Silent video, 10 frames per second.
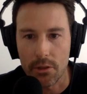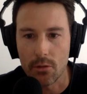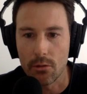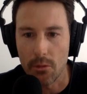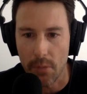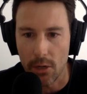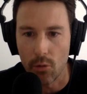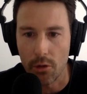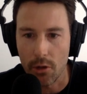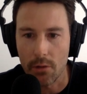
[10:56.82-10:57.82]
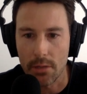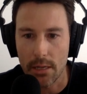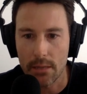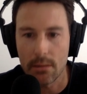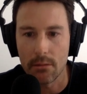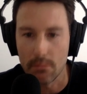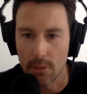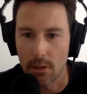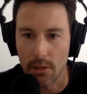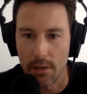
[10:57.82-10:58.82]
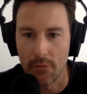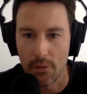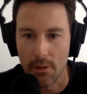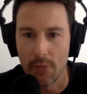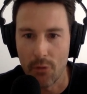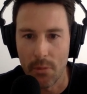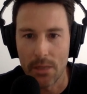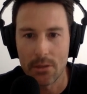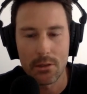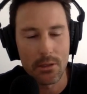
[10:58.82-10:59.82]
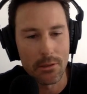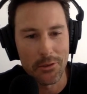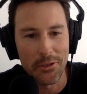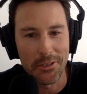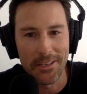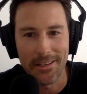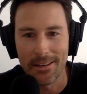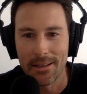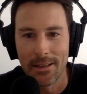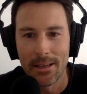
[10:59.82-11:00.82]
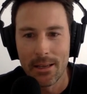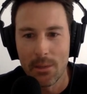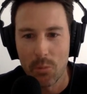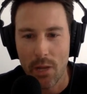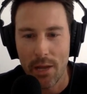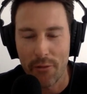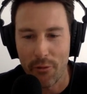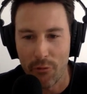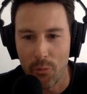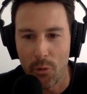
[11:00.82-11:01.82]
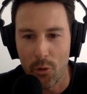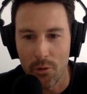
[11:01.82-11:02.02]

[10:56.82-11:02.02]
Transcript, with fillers: school and you meet all the contacts you, you know you'd ever ever imagine." And she said, uh, "Play AFL football